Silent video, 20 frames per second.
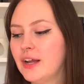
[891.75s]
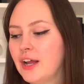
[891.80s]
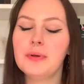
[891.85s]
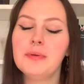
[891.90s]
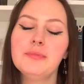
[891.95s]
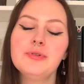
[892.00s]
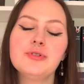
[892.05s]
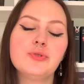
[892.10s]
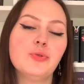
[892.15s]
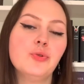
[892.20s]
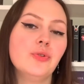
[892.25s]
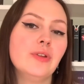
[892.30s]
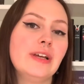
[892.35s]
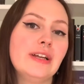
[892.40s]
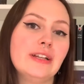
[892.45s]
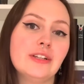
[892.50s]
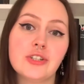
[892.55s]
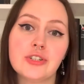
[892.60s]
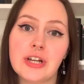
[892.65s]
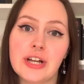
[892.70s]
Pretty much all the
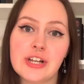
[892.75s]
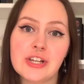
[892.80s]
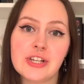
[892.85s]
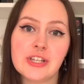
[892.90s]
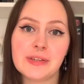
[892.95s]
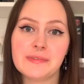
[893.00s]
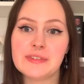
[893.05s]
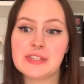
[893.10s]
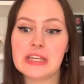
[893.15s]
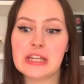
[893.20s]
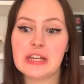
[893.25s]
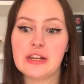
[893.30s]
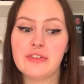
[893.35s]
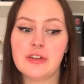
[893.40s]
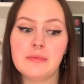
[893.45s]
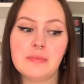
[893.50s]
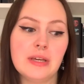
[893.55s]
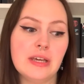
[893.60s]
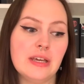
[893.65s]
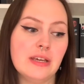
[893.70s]
illustrations I've seen of
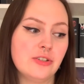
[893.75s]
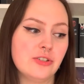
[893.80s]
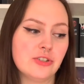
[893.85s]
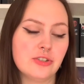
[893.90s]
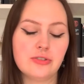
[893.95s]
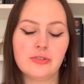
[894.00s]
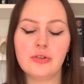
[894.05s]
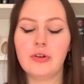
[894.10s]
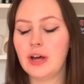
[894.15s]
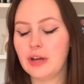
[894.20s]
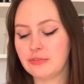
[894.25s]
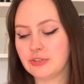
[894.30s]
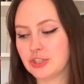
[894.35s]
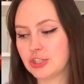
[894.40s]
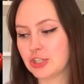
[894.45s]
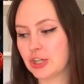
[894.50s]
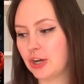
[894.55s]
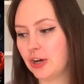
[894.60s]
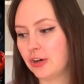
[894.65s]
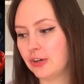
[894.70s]
him, he does not have a
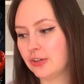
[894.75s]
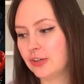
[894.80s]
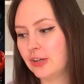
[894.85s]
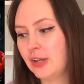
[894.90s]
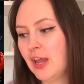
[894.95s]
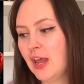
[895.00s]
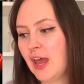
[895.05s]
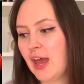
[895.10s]
shirt on.